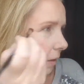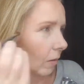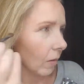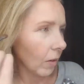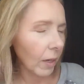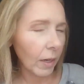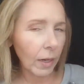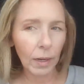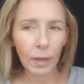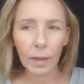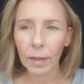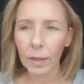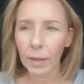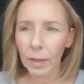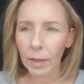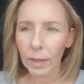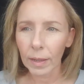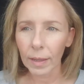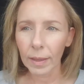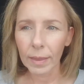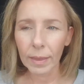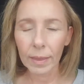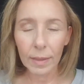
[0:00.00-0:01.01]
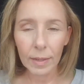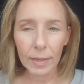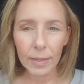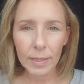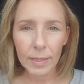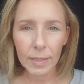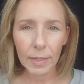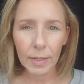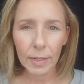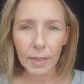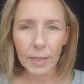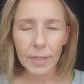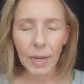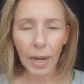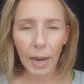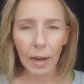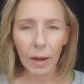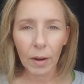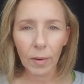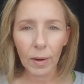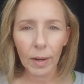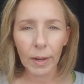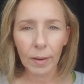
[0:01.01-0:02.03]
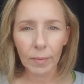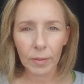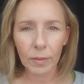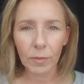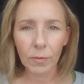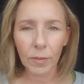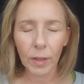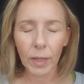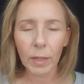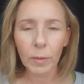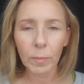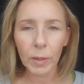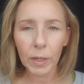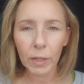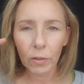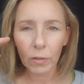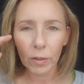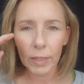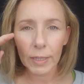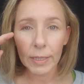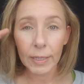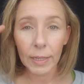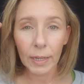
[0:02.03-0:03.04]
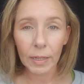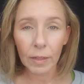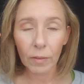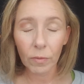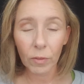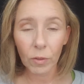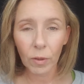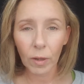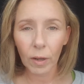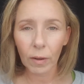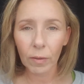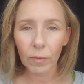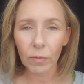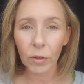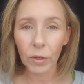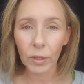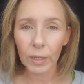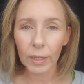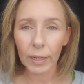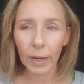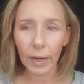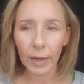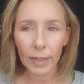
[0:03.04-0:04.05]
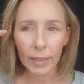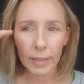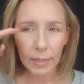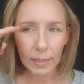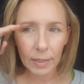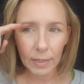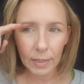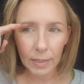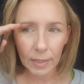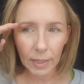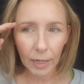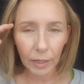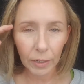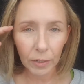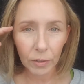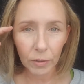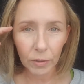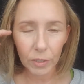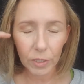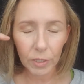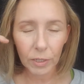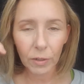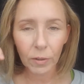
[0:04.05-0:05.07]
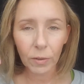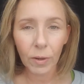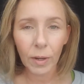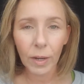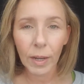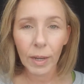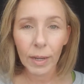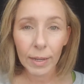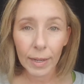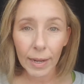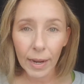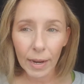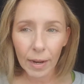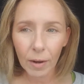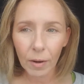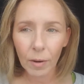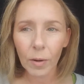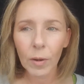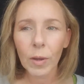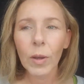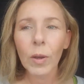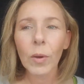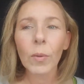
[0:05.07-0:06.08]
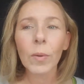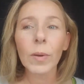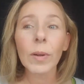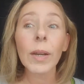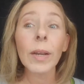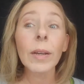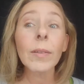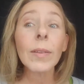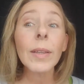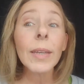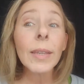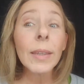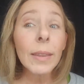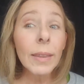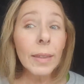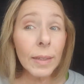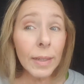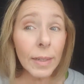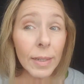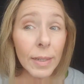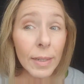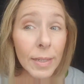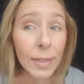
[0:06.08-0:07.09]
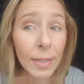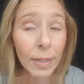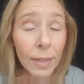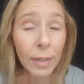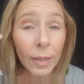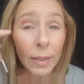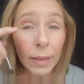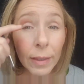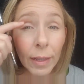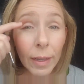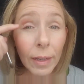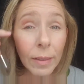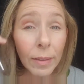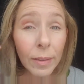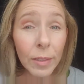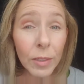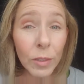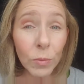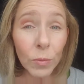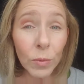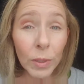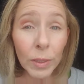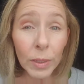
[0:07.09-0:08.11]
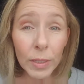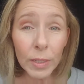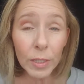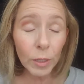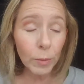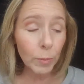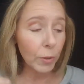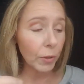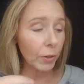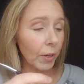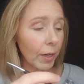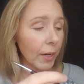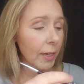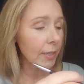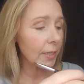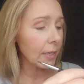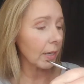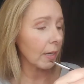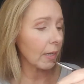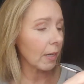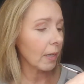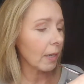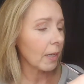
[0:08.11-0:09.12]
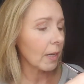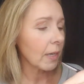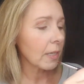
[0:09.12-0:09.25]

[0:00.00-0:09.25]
Okay. This is how I have to fake my crease, and if you have hooded eyes, this is how you do it too. Now, when I go like this, that looks really super crazy.